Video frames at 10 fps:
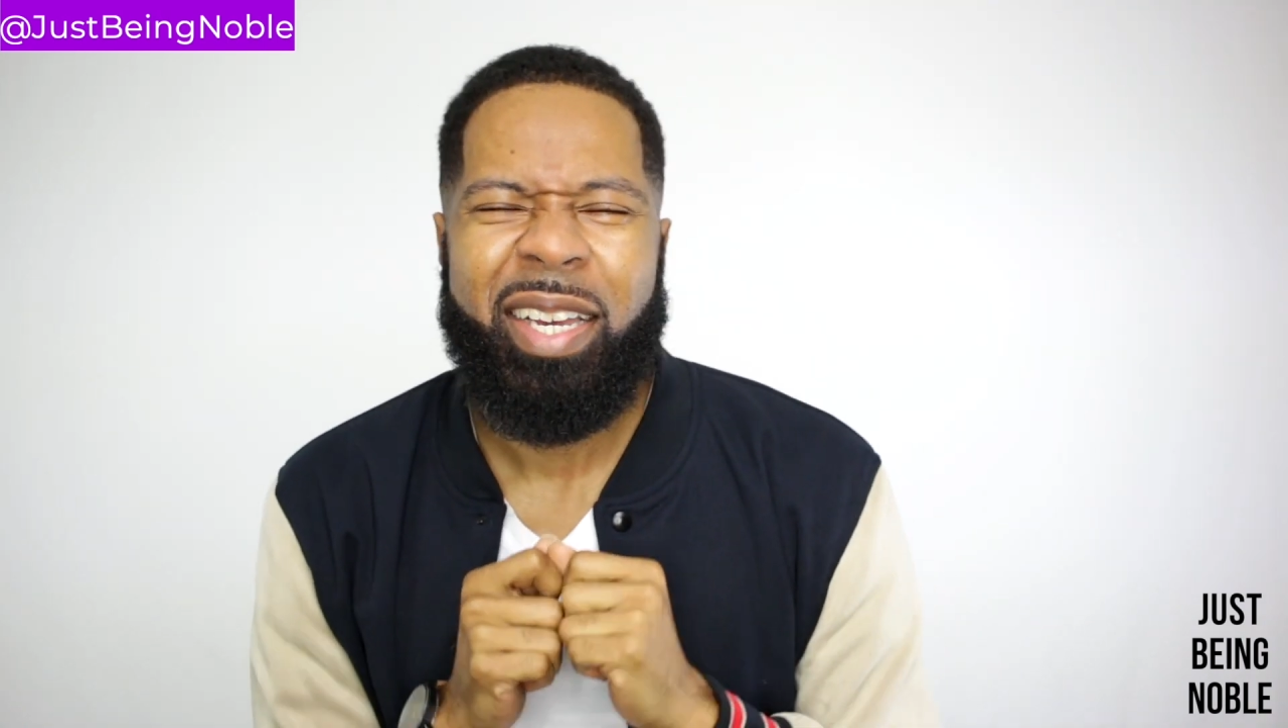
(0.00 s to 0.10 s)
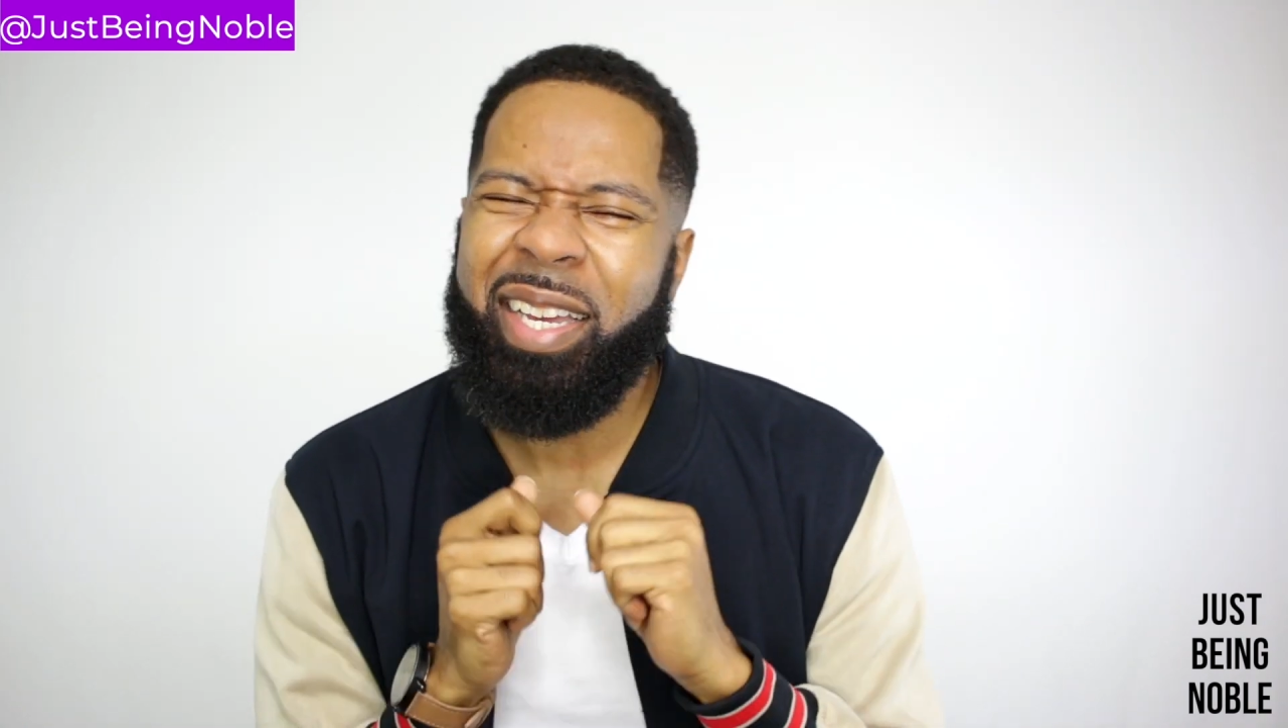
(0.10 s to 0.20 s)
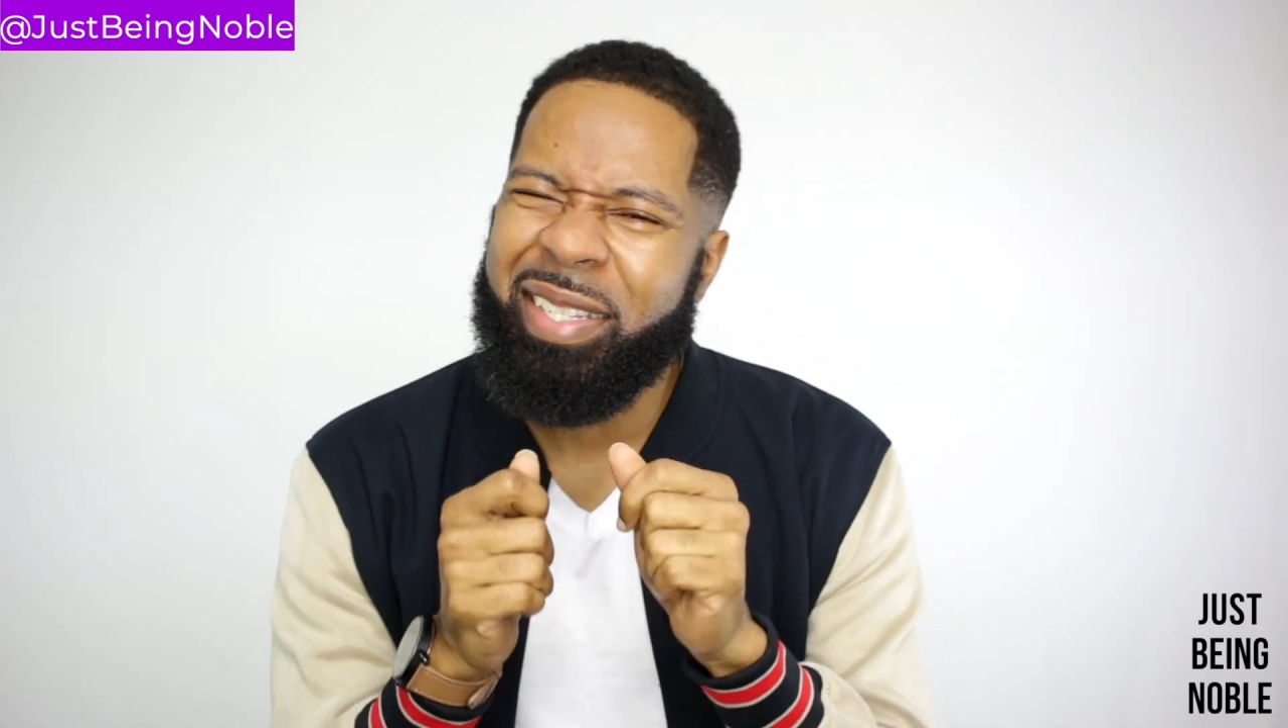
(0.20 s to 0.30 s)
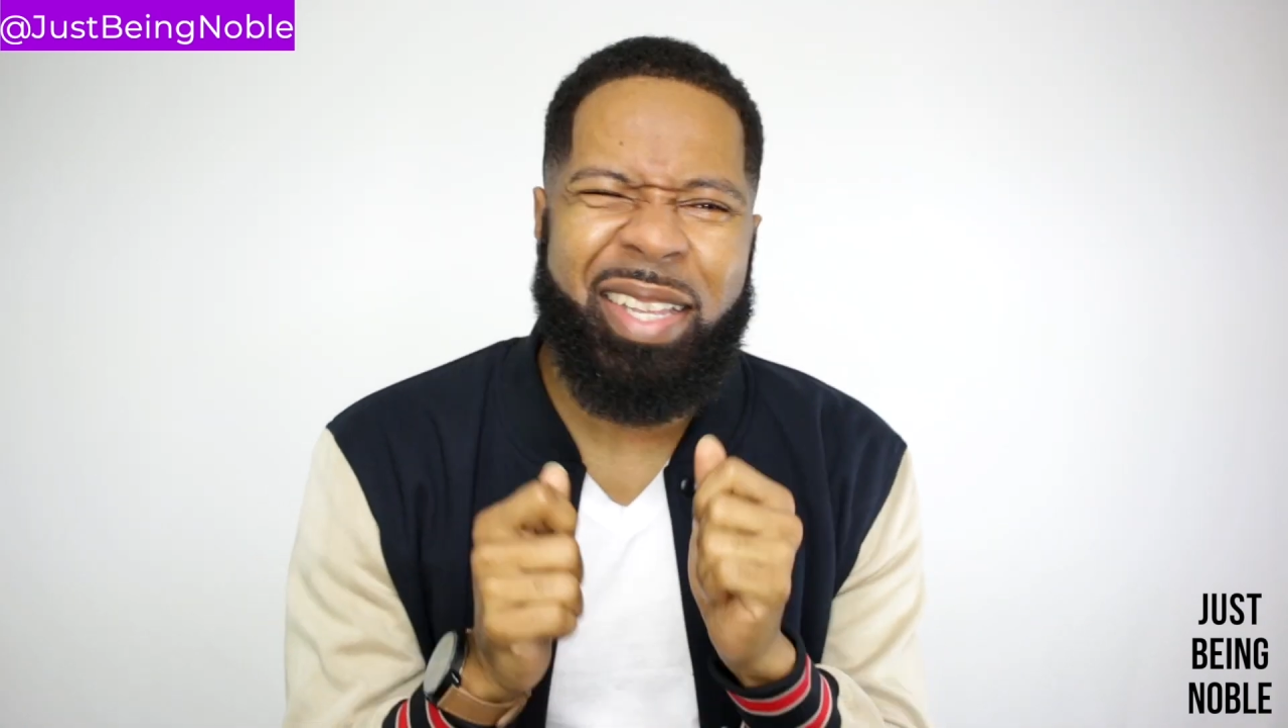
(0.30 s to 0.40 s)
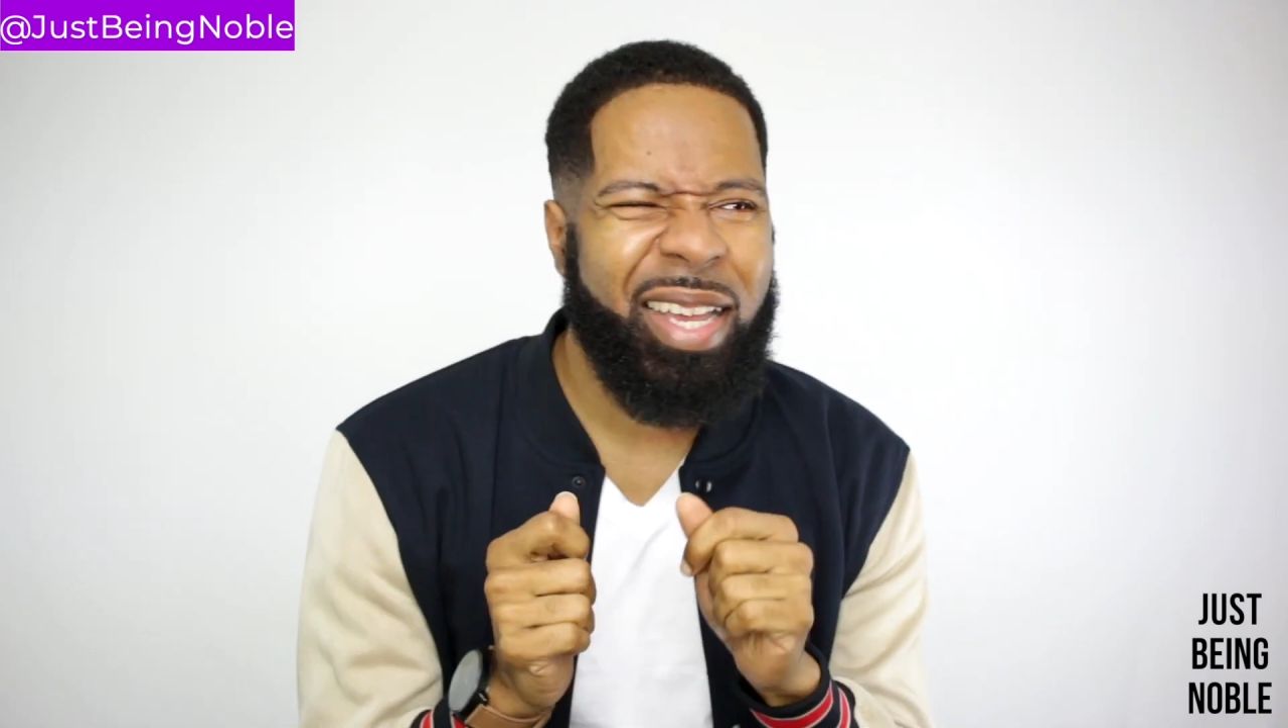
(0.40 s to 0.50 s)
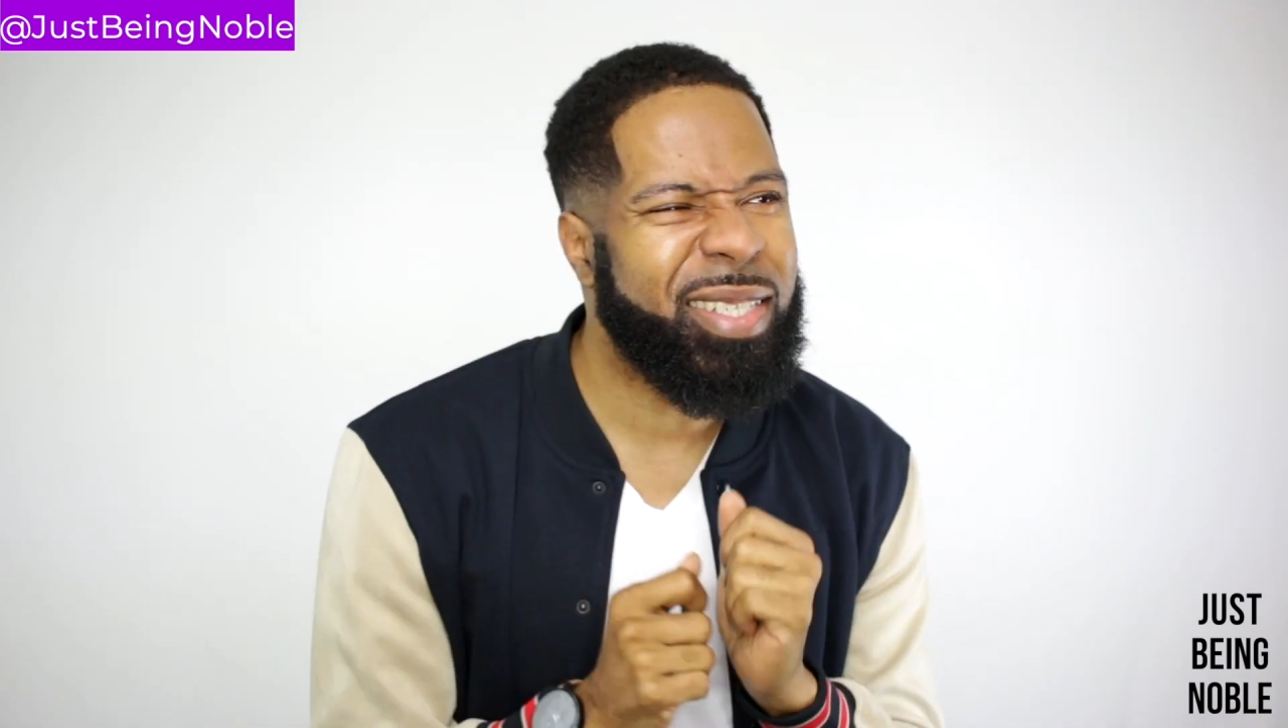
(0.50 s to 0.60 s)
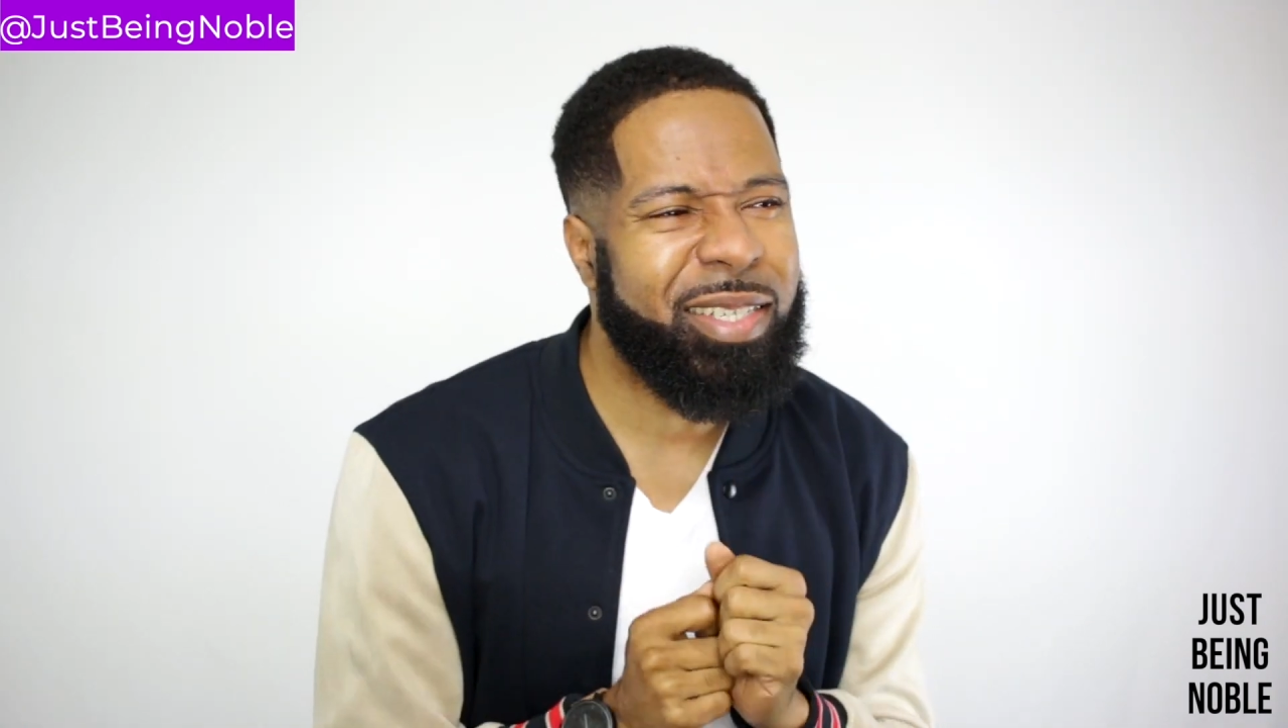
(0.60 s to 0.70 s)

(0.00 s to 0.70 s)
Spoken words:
It's that